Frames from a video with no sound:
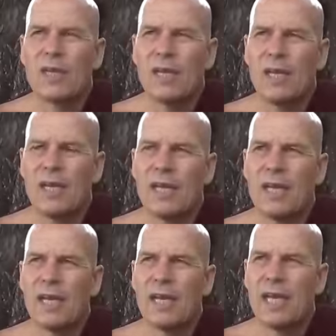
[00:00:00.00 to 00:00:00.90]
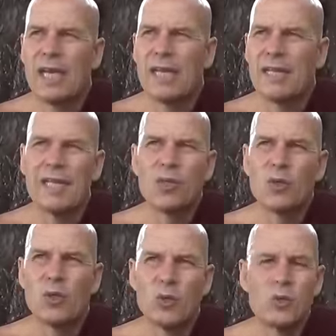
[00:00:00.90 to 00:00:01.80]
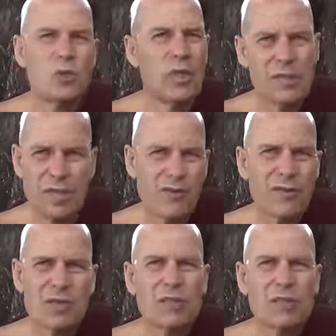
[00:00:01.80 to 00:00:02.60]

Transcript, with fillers: Uh, then you lose your integrity.